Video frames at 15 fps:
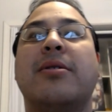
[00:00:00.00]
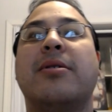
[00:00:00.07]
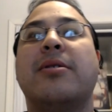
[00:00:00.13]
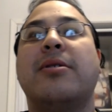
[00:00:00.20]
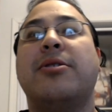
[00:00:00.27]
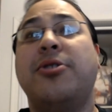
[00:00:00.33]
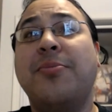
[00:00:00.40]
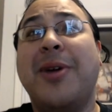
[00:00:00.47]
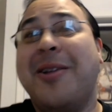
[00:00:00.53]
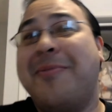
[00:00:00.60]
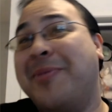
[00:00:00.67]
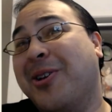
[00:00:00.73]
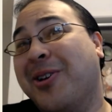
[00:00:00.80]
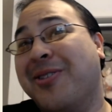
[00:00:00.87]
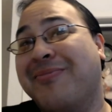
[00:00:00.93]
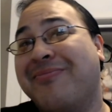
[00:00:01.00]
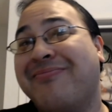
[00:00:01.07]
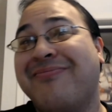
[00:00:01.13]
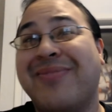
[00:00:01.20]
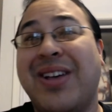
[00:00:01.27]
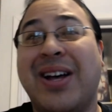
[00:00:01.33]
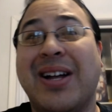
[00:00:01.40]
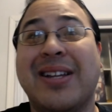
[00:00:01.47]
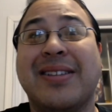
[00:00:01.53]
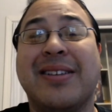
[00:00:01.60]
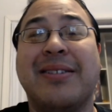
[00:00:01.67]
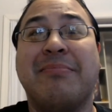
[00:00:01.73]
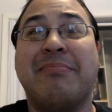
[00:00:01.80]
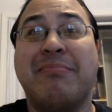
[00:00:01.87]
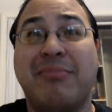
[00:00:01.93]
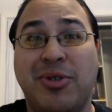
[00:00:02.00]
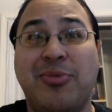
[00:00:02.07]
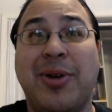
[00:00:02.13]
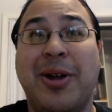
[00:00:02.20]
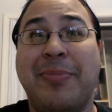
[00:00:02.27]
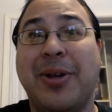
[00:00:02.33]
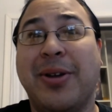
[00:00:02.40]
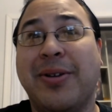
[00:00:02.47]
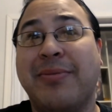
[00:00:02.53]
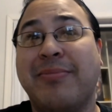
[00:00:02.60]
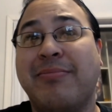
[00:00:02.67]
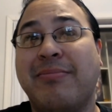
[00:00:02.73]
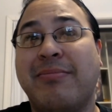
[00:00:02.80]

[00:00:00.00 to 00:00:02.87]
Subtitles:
Zoo might be good, honestly. Zoo might be good.